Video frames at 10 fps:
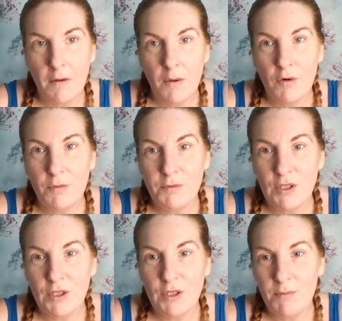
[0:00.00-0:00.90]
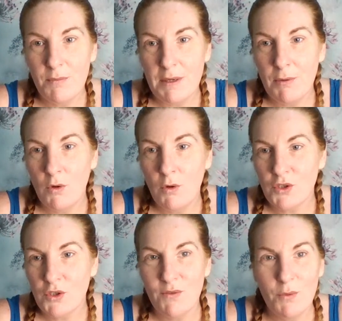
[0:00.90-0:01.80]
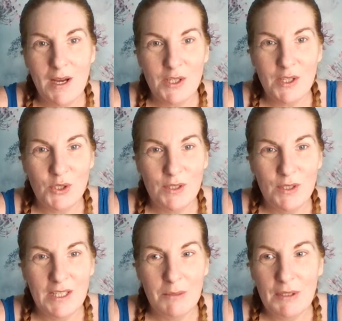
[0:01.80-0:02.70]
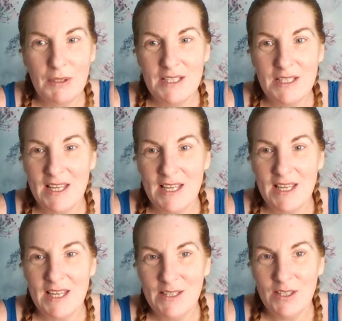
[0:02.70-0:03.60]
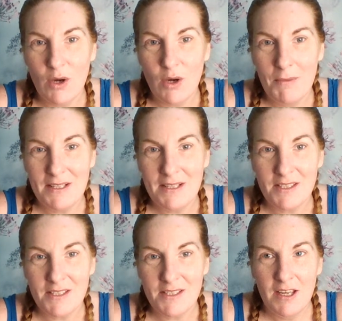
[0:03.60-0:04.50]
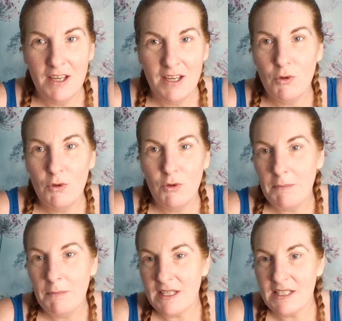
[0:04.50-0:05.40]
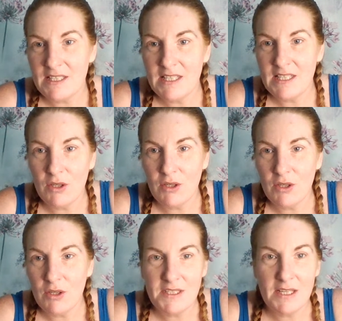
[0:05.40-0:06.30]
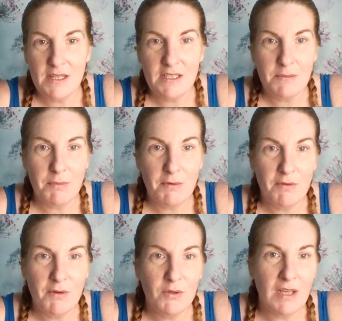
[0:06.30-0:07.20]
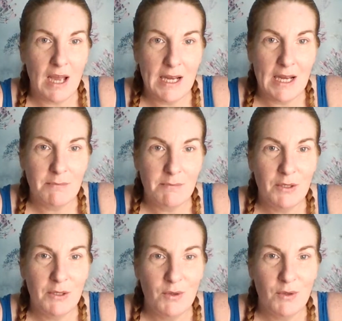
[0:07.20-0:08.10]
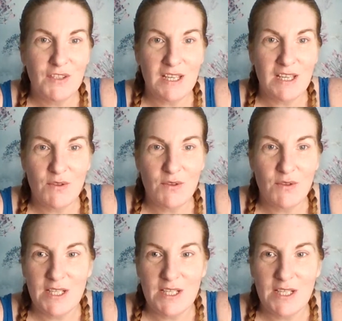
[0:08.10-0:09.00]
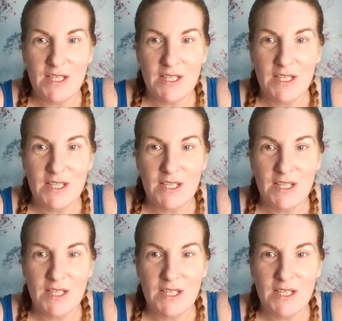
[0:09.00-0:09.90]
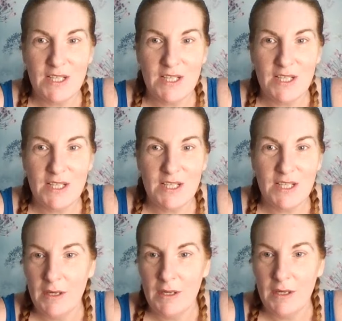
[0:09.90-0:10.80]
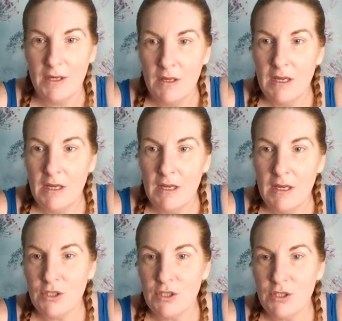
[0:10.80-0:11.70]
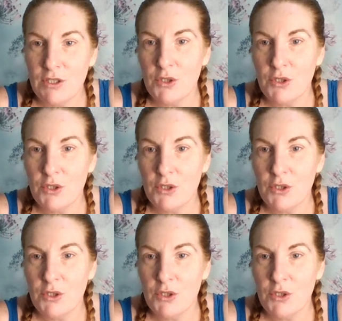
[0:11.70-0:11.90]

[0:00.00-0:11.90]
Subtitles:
We're up to 11 people watching. If you are tuning in, please say hi in the comments. The more people I can see in the comments, then the spirit will guide me who I have to give the readings to or who I have to connect in with.